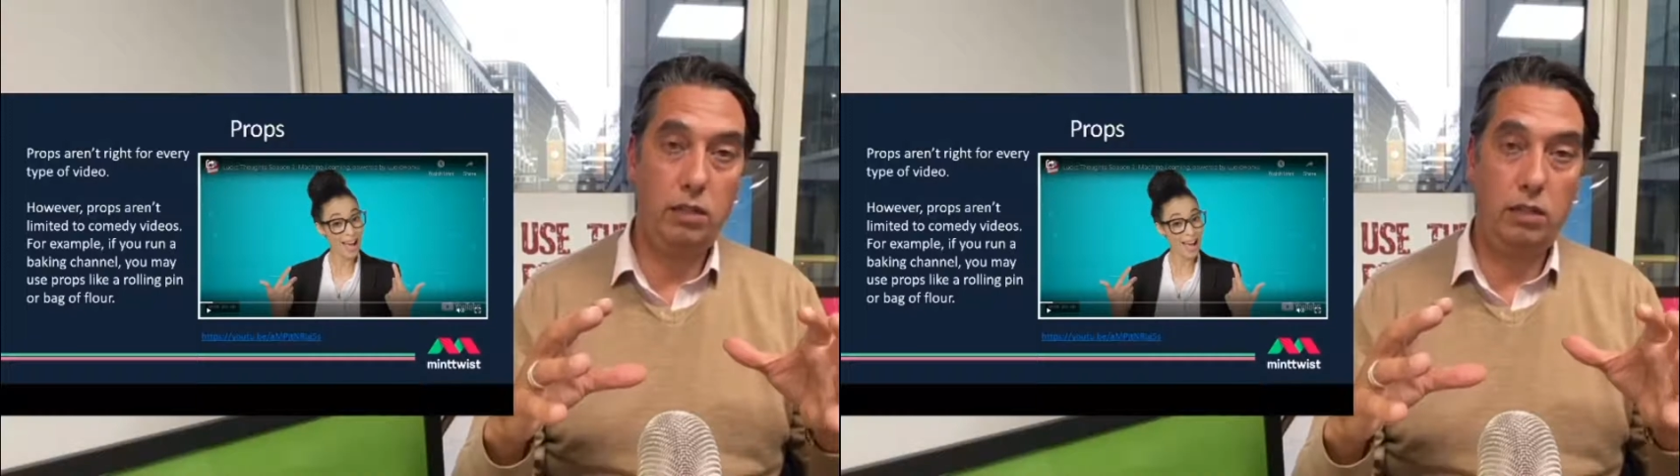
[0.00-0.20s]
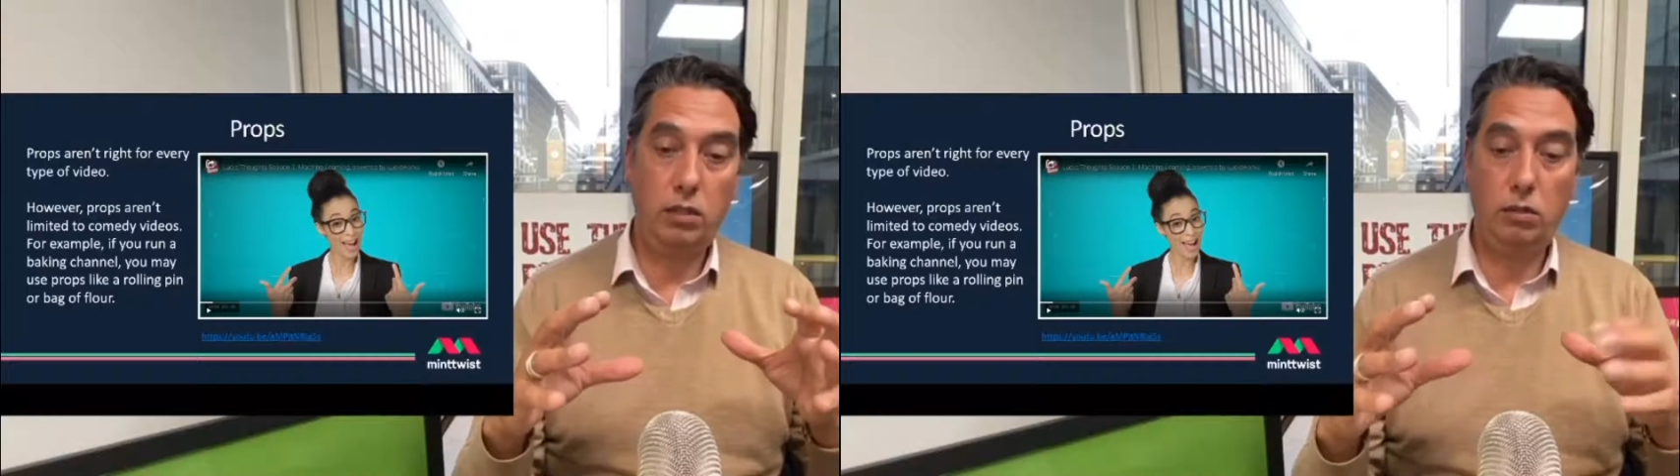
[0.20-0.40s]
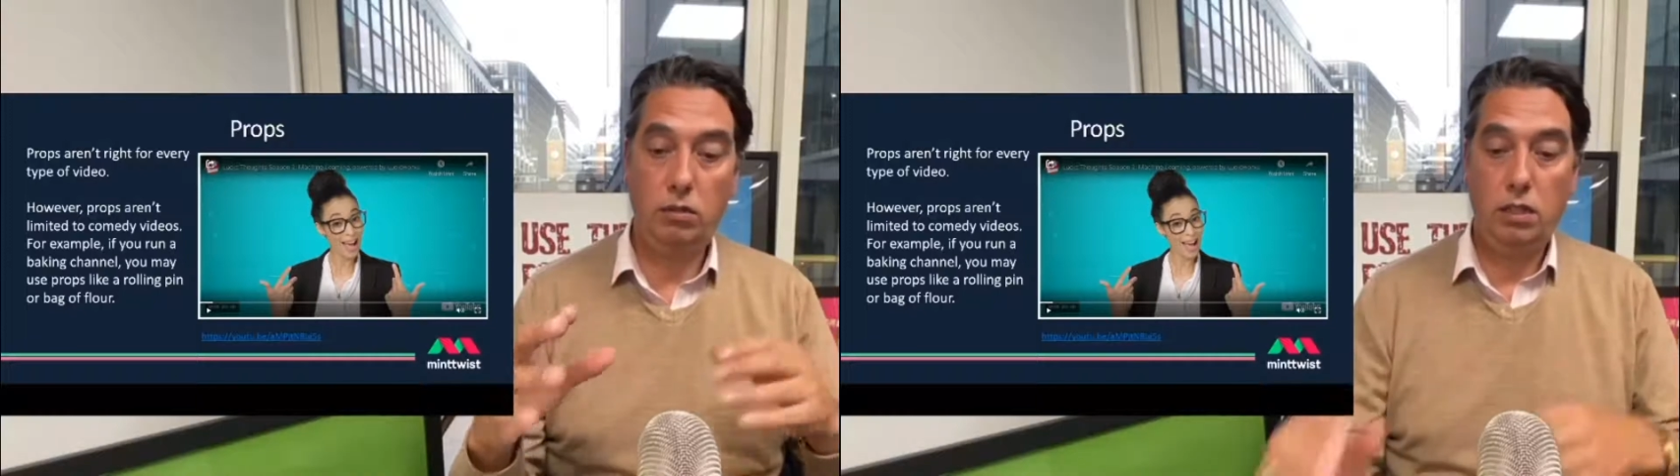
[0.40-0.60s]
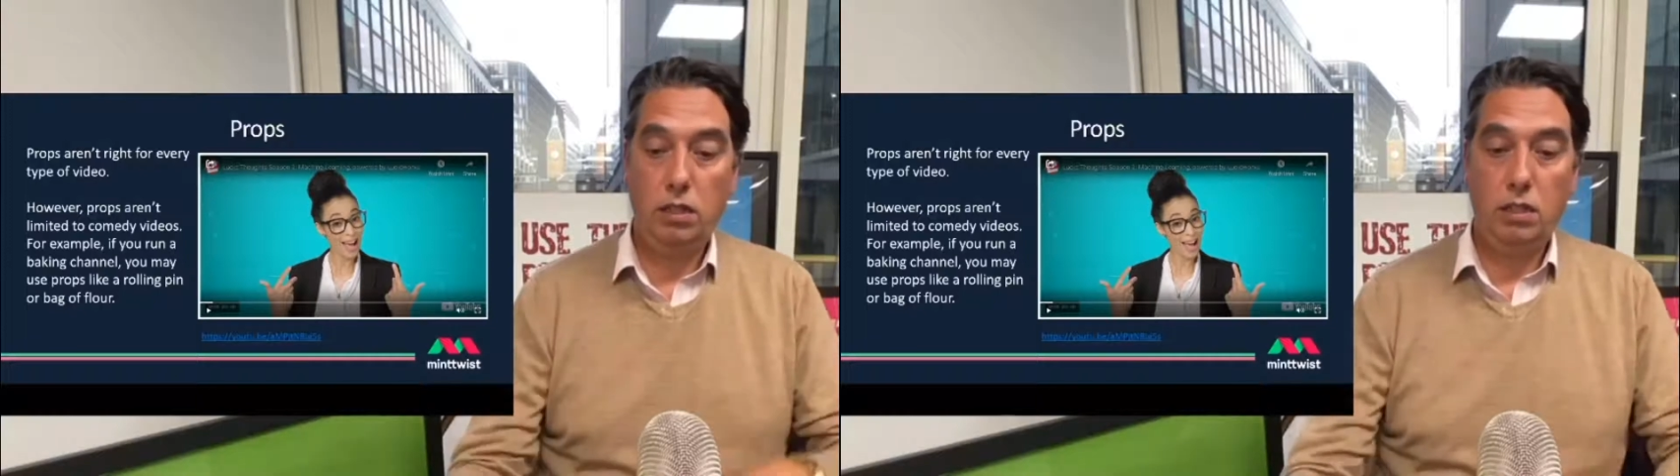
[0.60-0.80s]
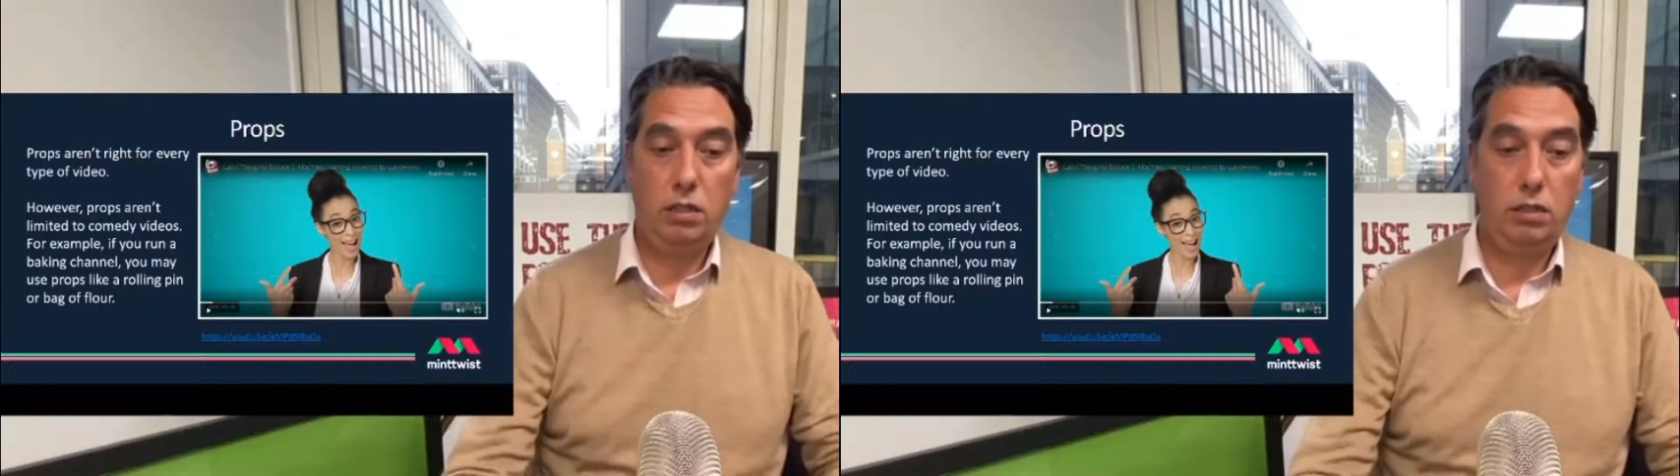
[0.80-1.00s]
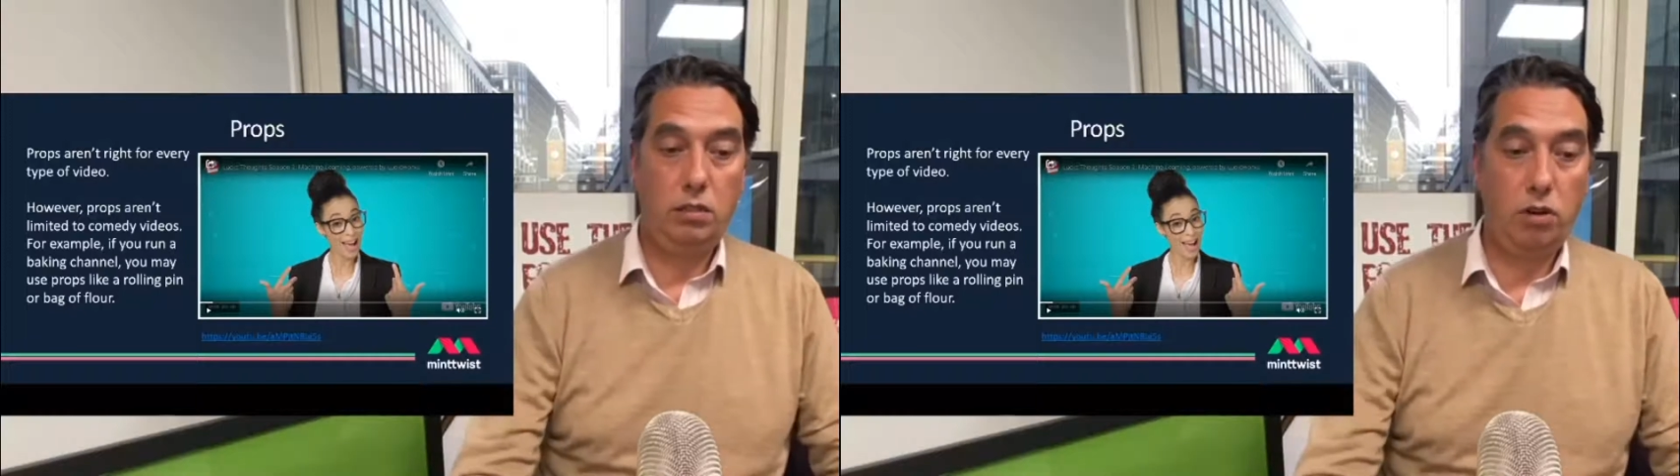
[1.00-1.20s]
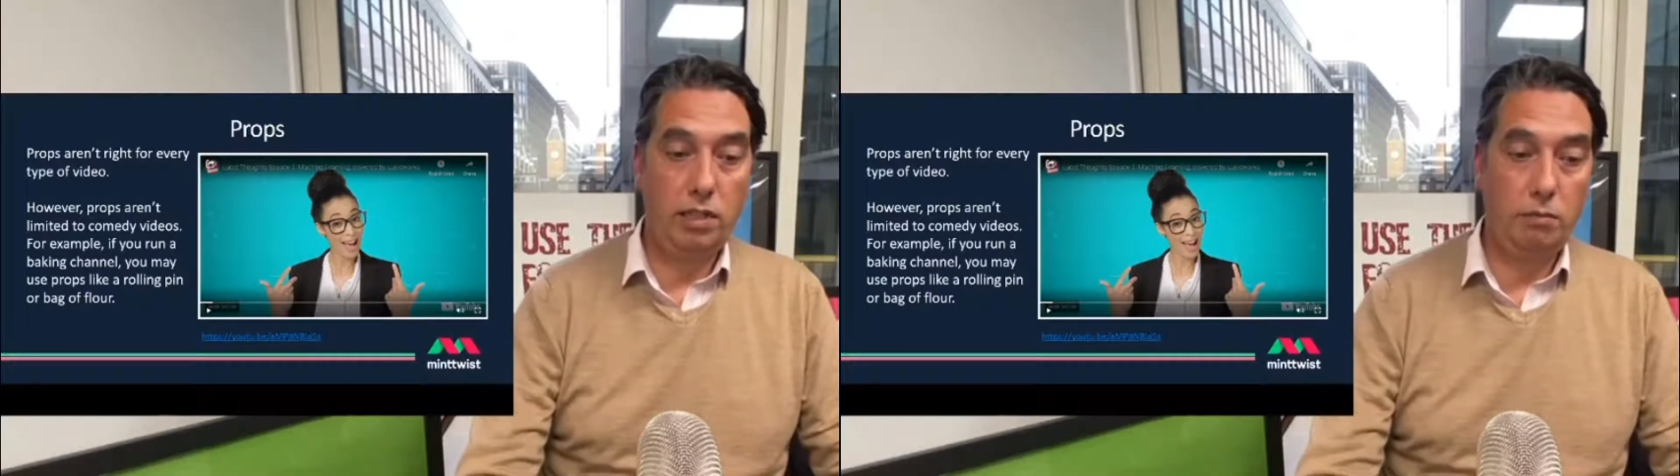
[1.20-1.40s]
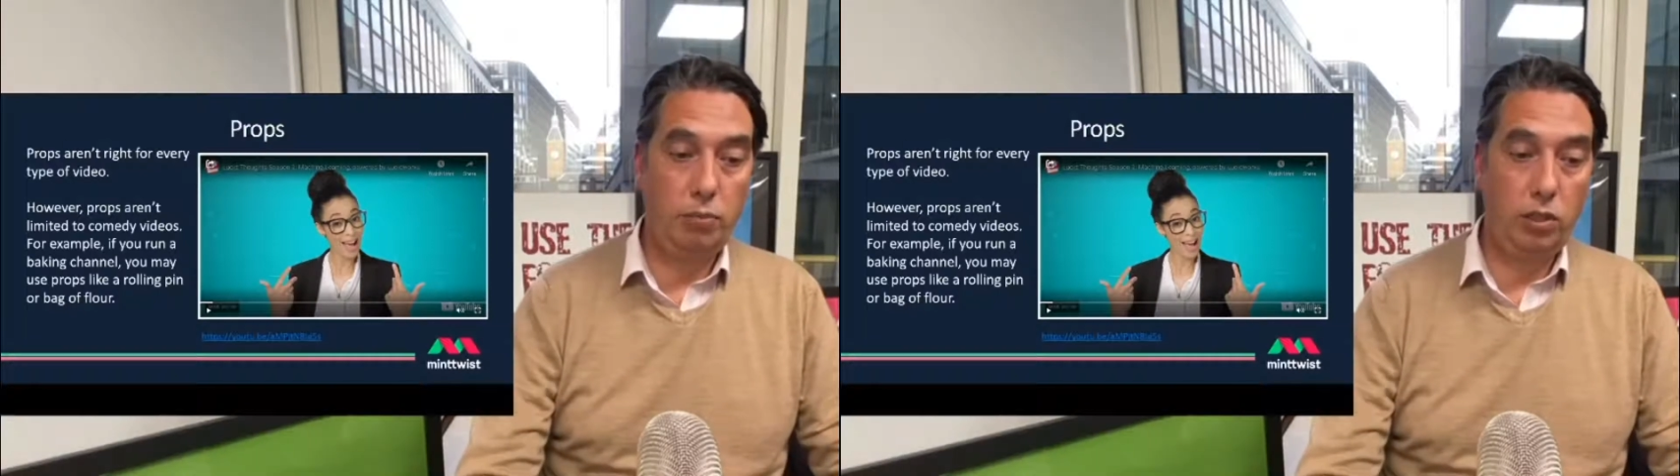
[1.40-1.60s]
to
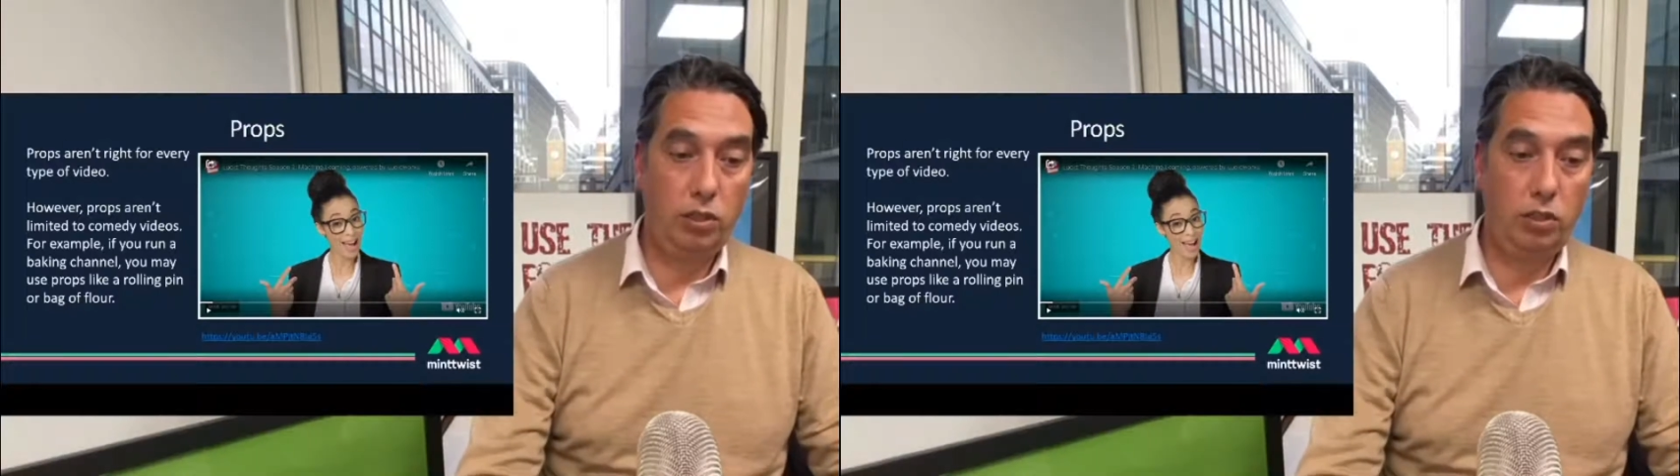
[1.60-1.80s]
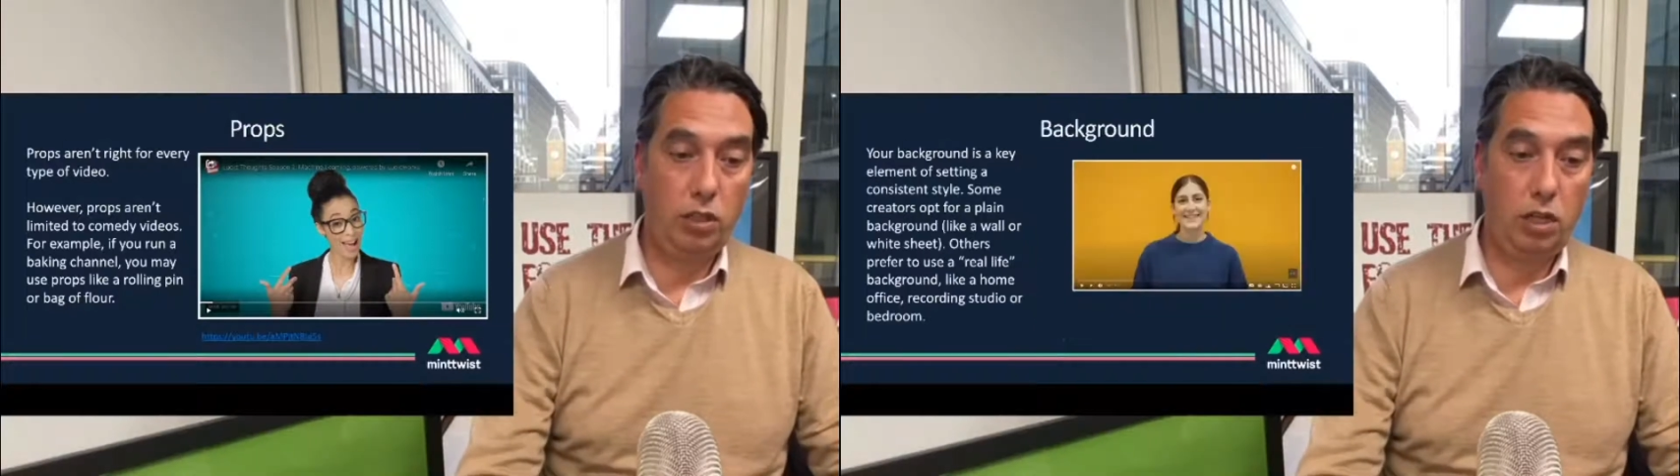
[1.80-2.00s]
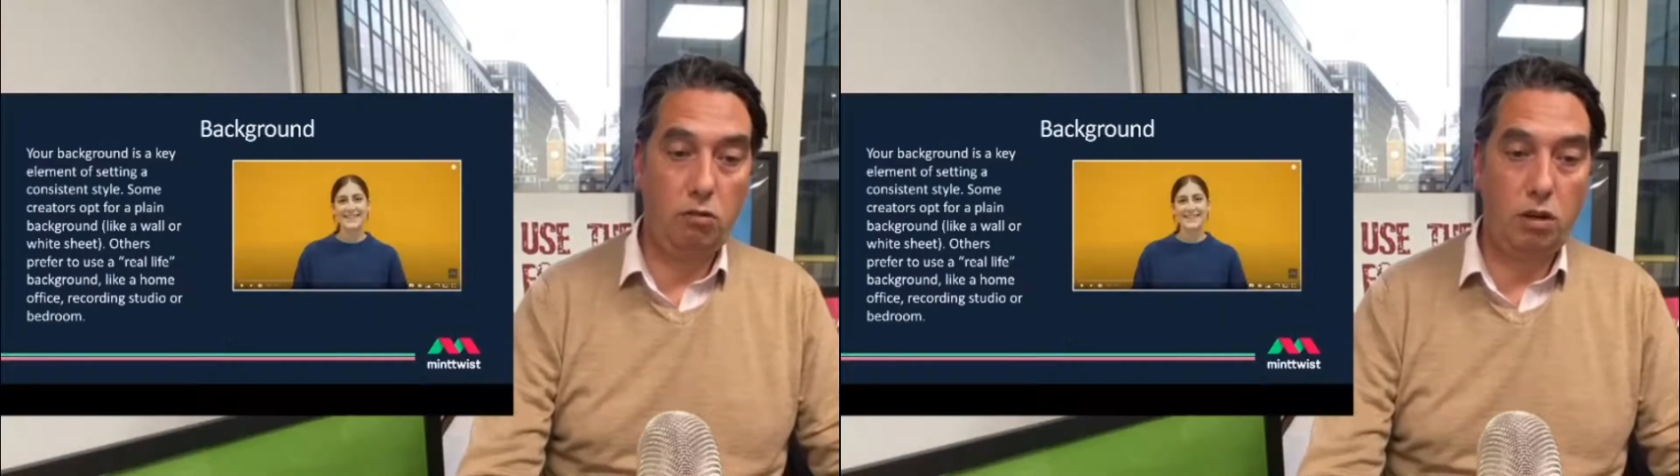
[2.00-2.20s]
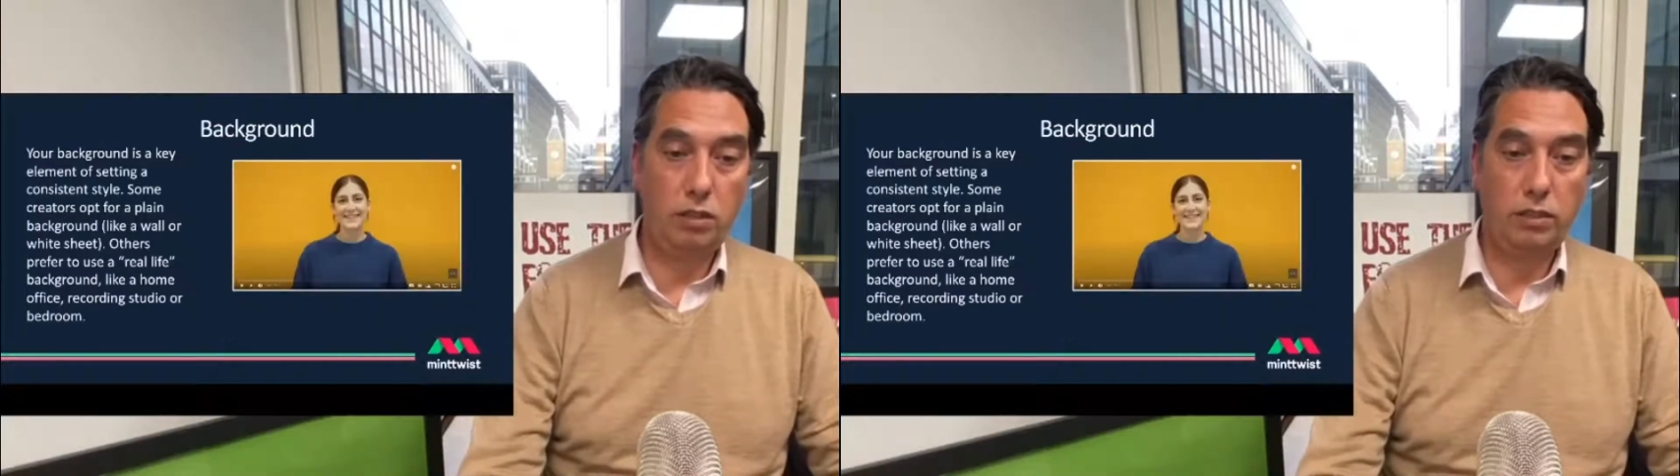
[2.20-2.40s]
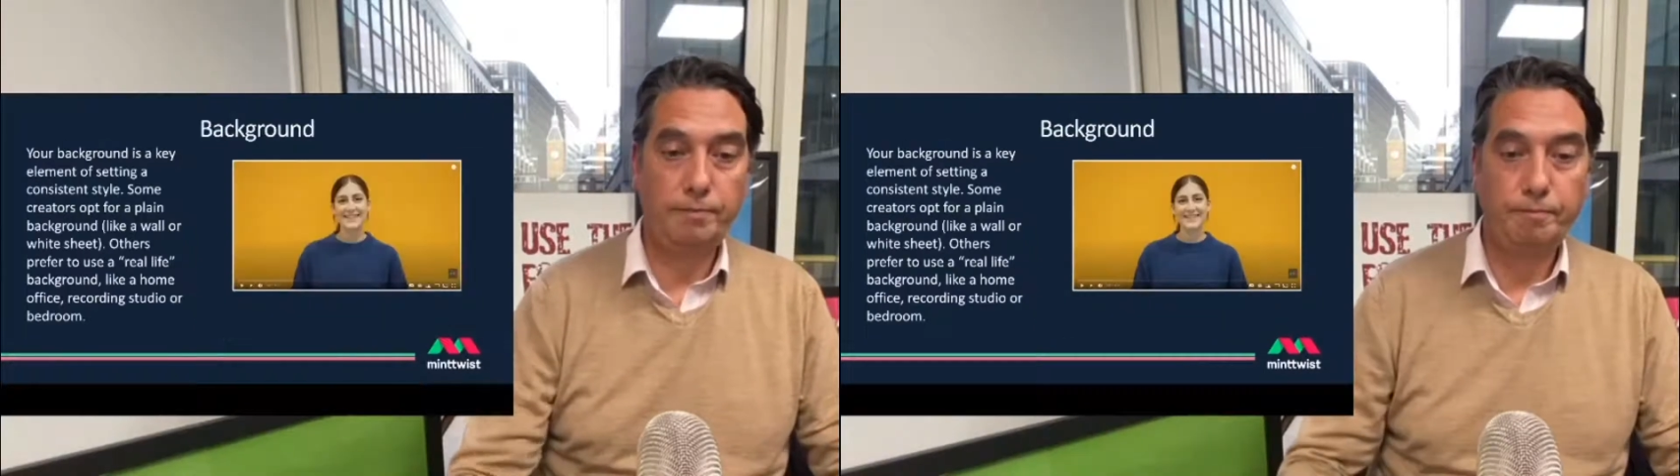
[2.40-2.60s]
push across.